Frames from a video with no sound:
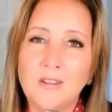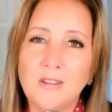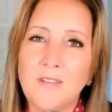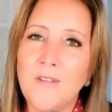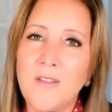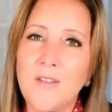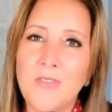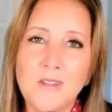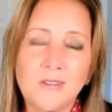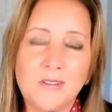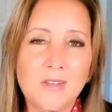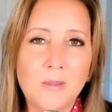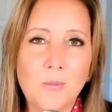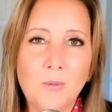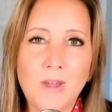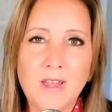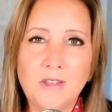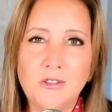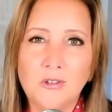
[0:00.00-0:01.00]
I felt the same
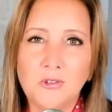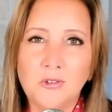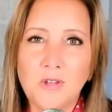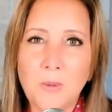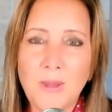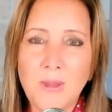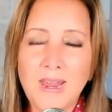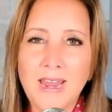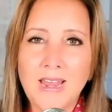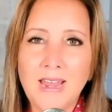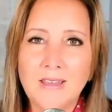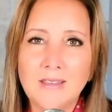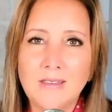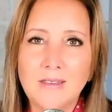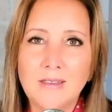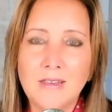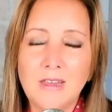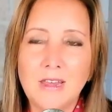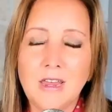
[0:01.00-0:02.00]
way, just going in.
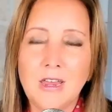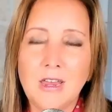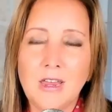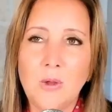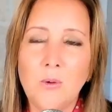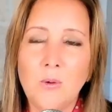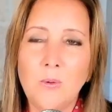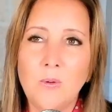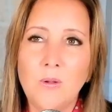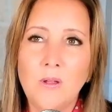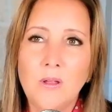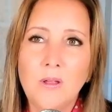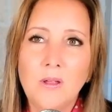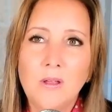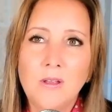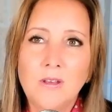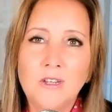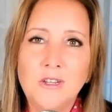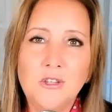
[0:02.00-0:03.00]

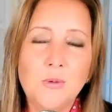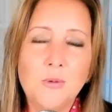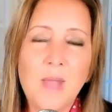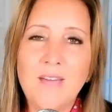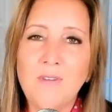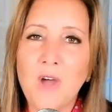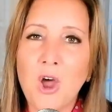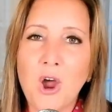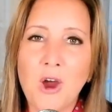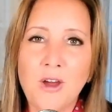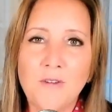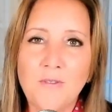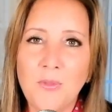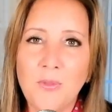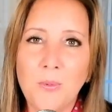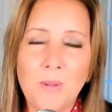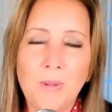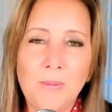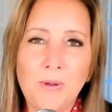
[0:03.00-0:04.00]
Did you have a heart for
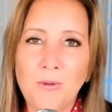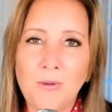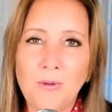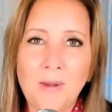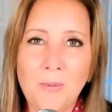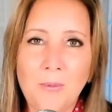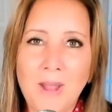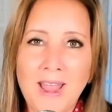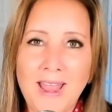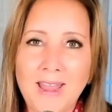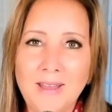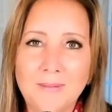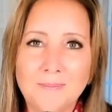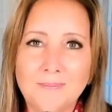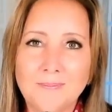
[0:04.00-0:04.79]
the women right away?